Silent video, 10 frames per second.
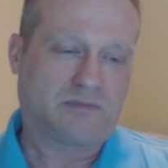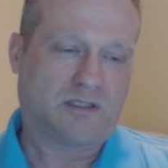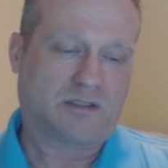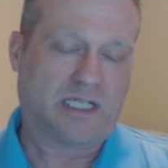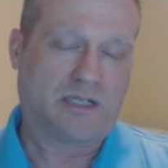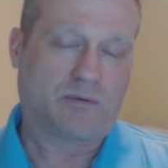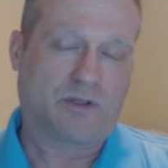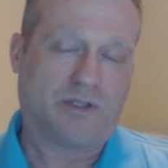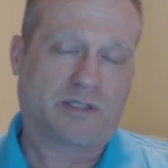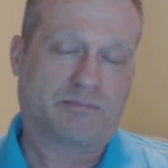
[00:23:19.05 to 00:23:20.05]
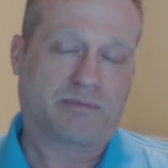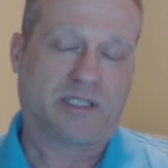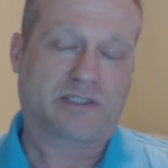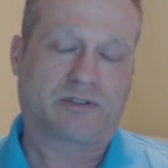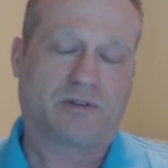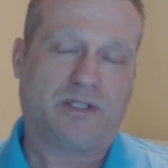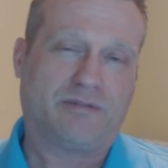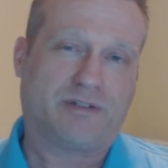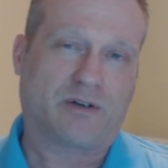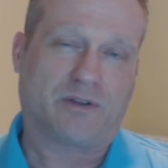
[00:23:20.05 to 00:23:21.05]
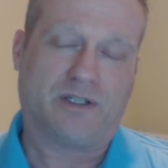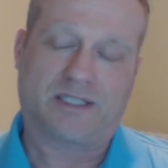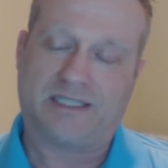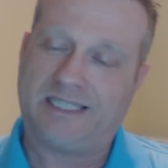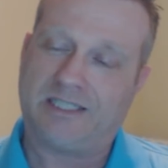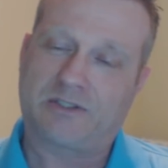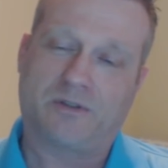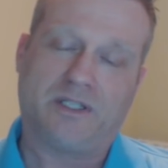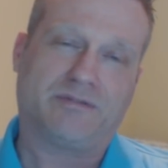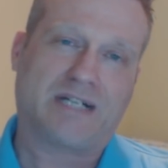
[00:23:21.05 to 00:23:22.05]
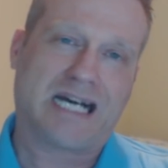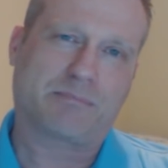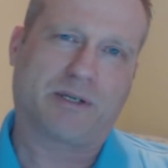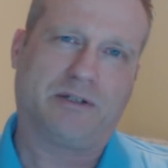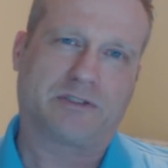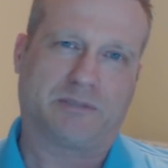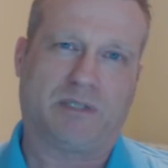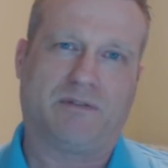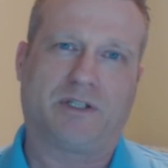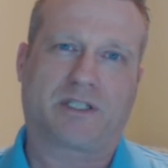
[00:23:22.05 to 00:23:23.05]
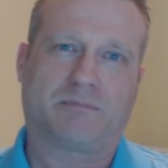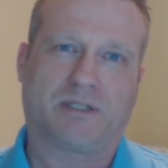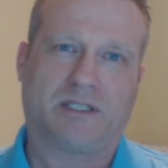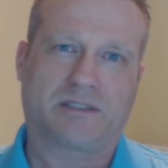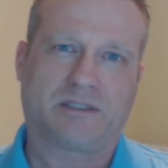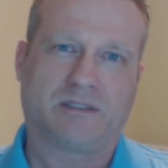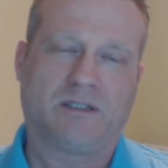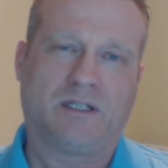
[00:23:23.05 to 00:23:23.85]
okay, where the compressor or the condenser or the evaporator is above the compressor,